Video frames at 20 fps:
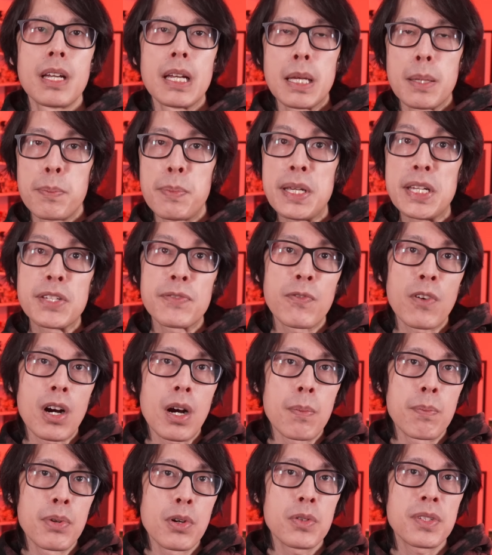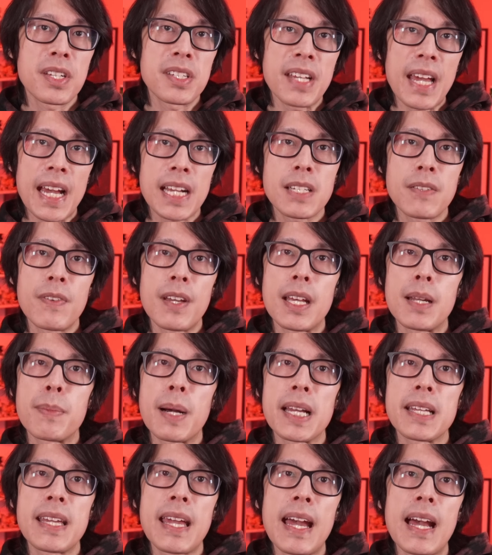Beastfall Boots is activated by
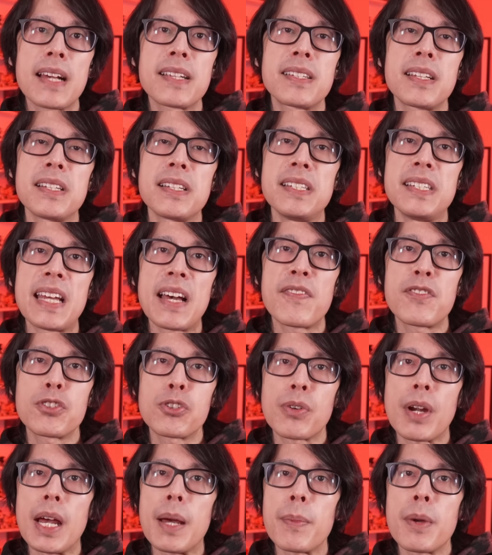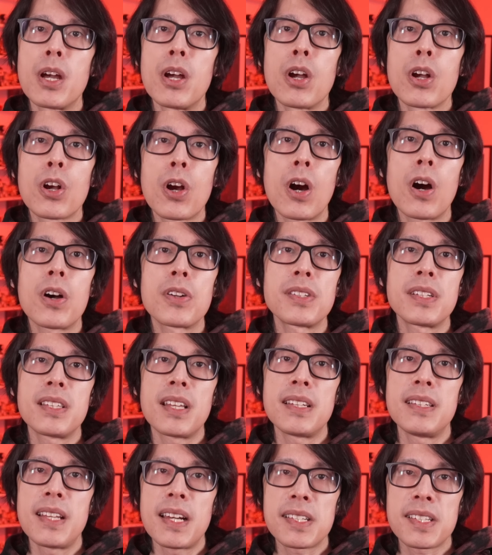casting Death Trap, causing the
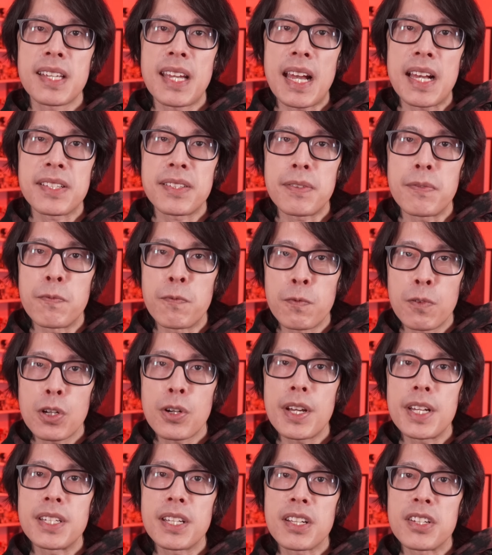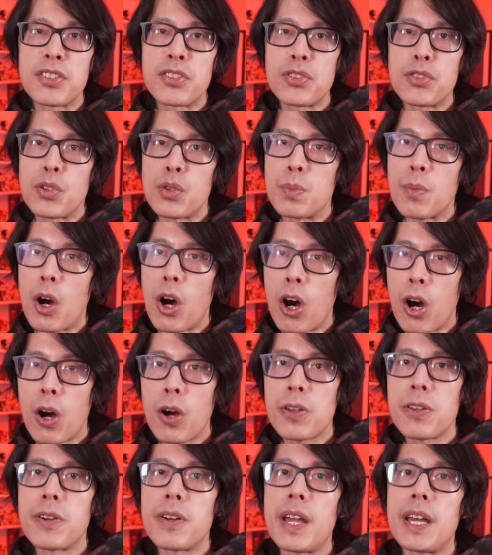next casted flurry to consume all
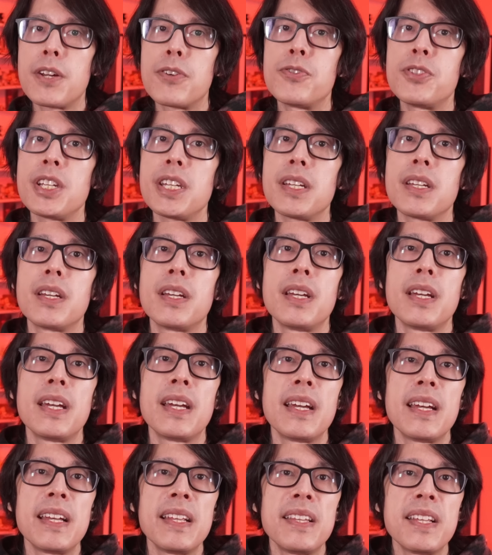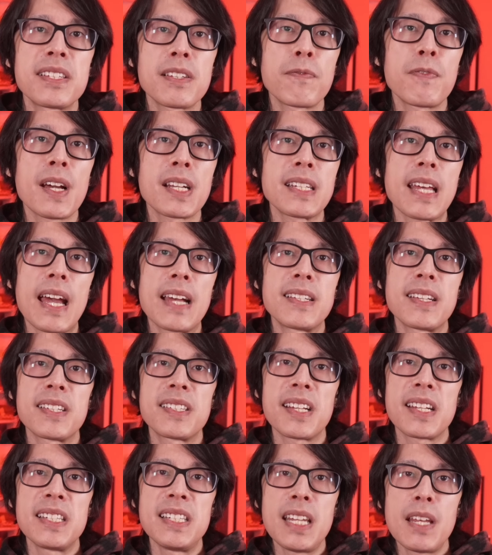your energy. This effect adds a
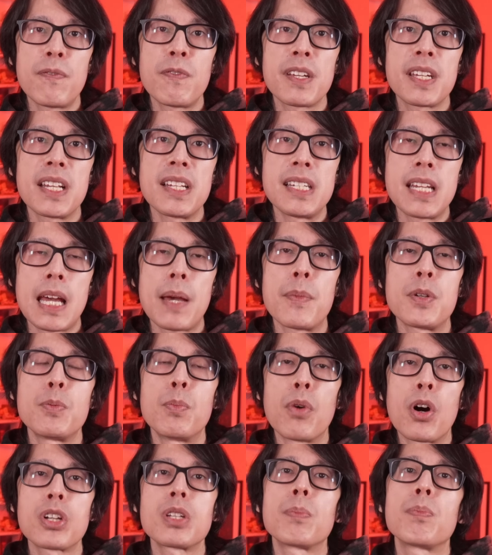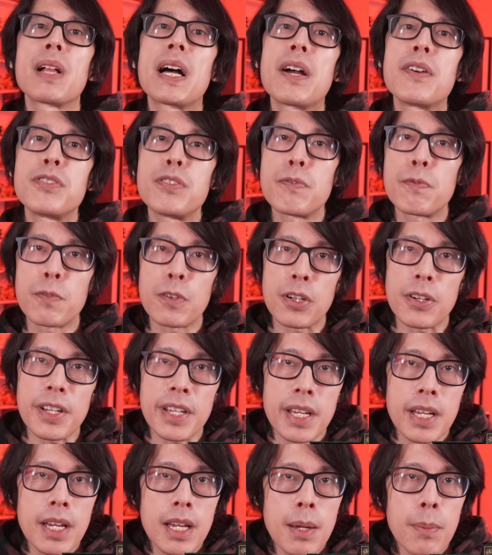significant damage multiplier to flurry,
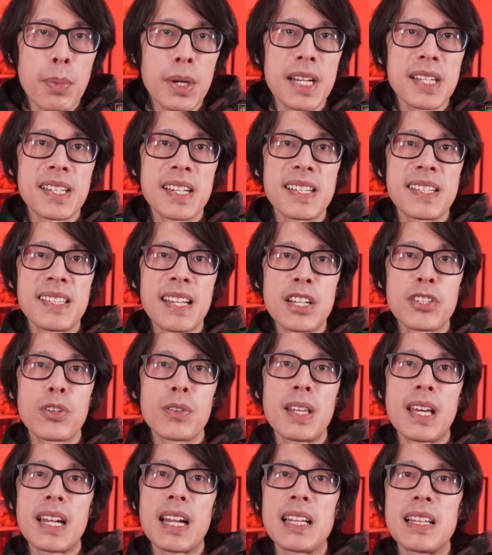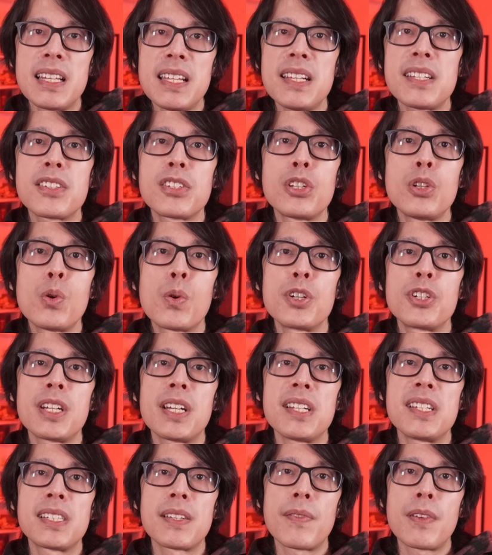but it's essential that at least
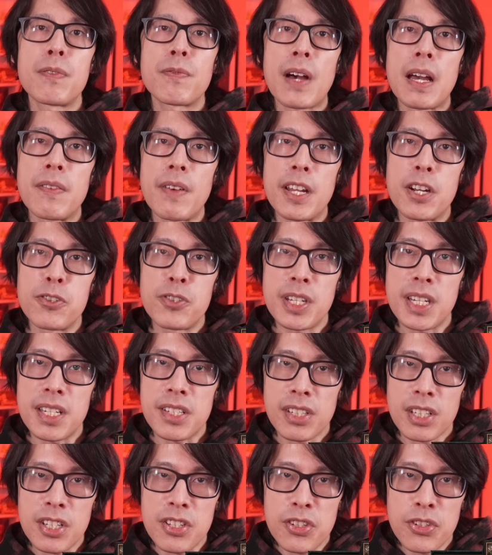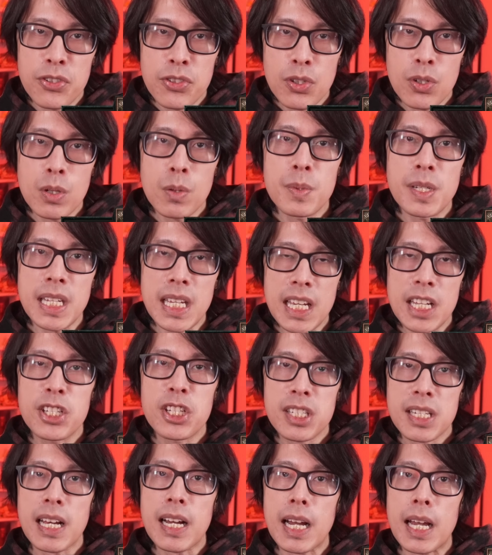275 energy is consumed each
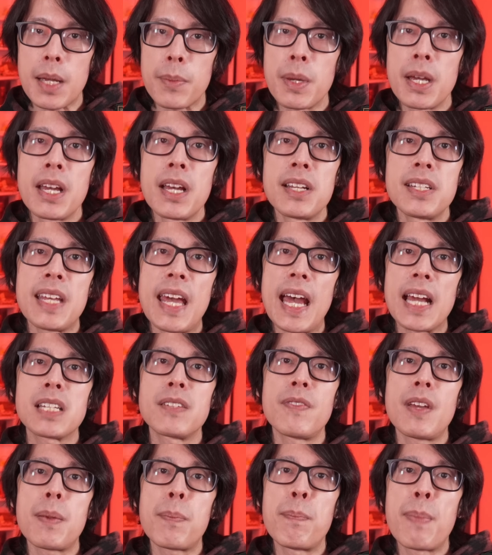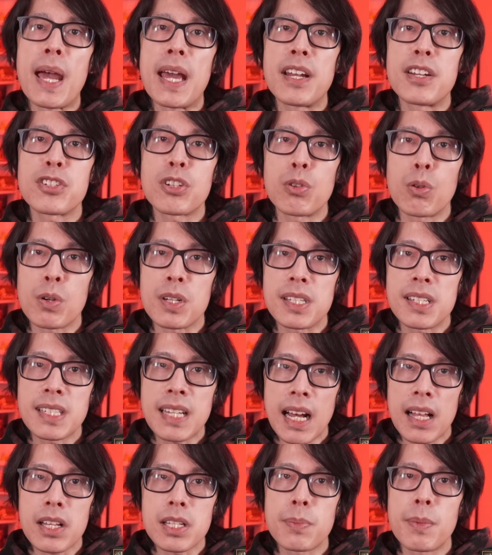time to activate Banished Lord's
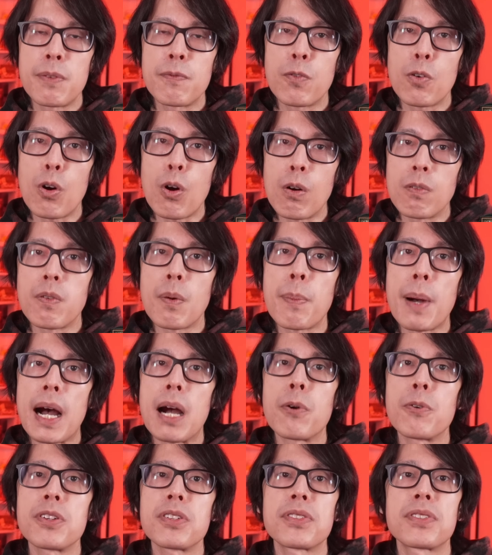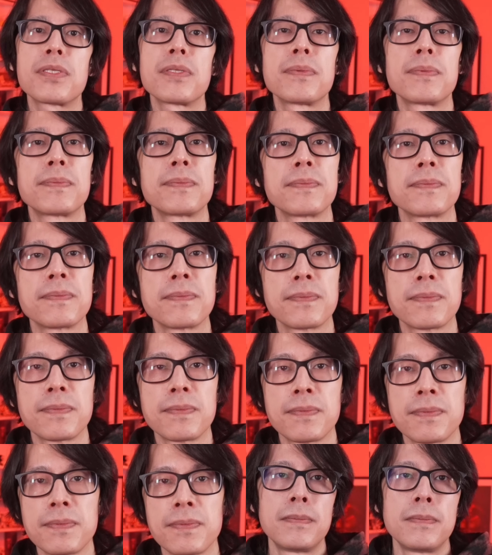Talisman for overpowers.
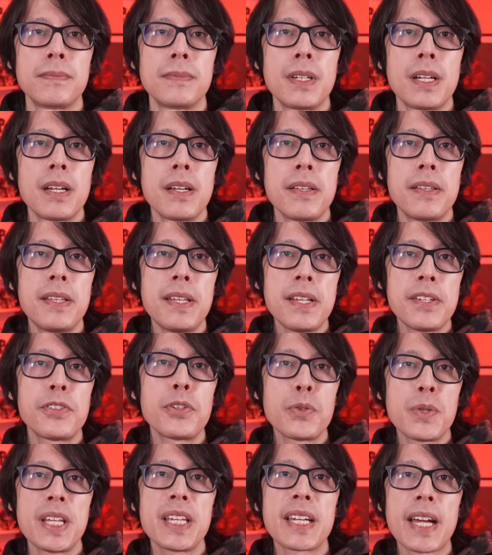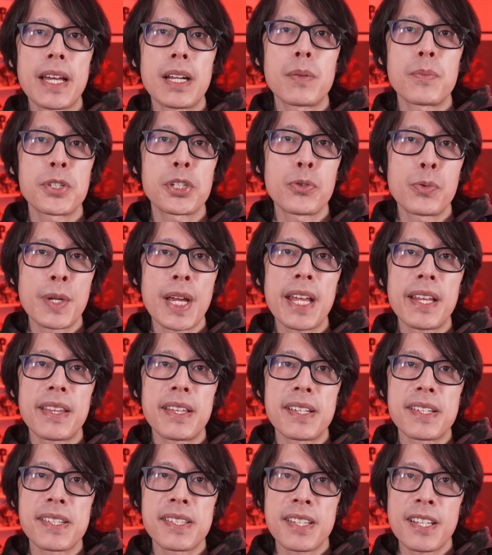These unique items create
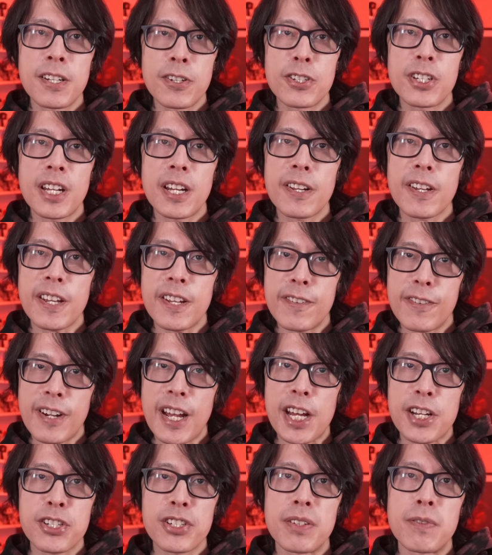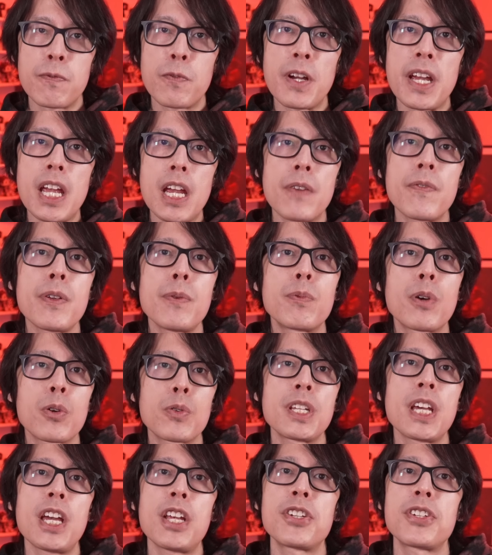this synergetic interaction for every
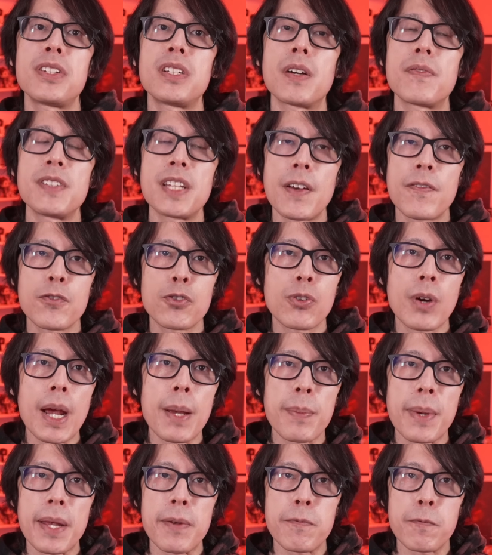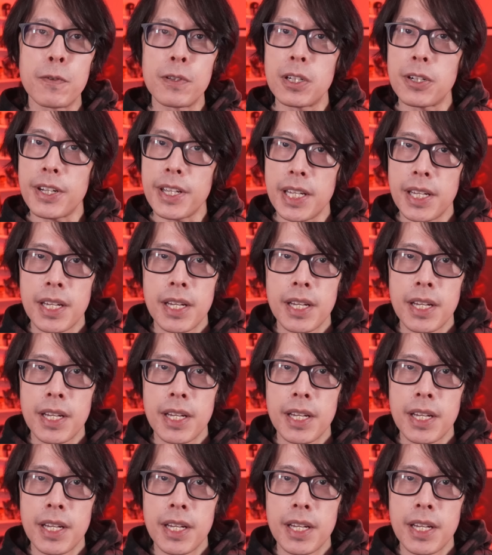rotation of Death Trap and Flurry.